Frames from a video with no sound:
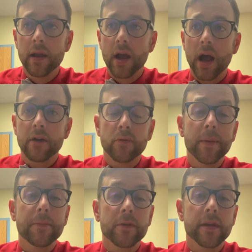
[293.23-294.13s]

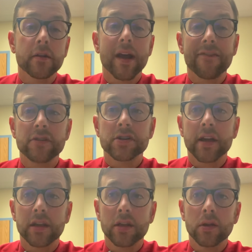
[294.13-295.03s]
Remember that your average
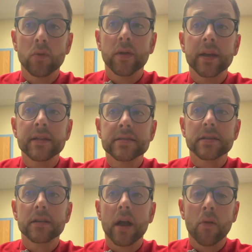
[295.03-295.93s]
IQ is
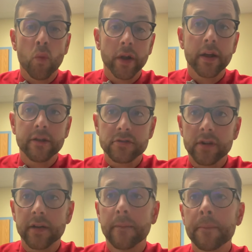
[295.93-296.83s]

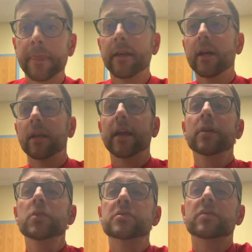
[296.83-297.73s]
100.
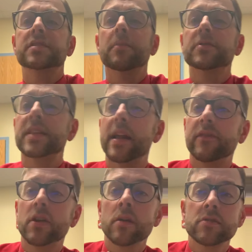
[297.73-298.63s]
Language resembles that of
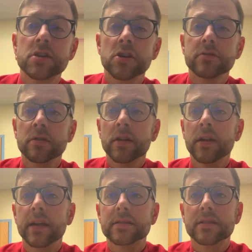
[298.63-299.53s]
younger children.
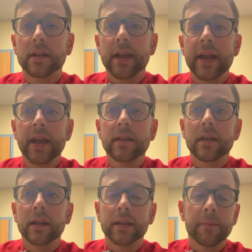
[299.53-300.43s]
It's delayed,
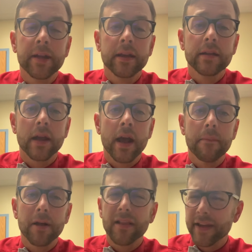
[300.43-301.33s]
limited. A
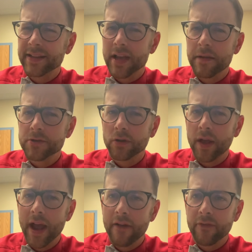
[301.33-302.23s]
lot of times you'll
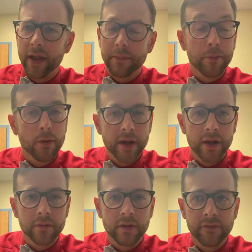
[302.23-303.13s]
have like
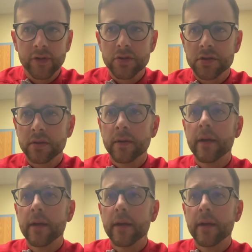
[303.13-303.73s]
pronoun confusion.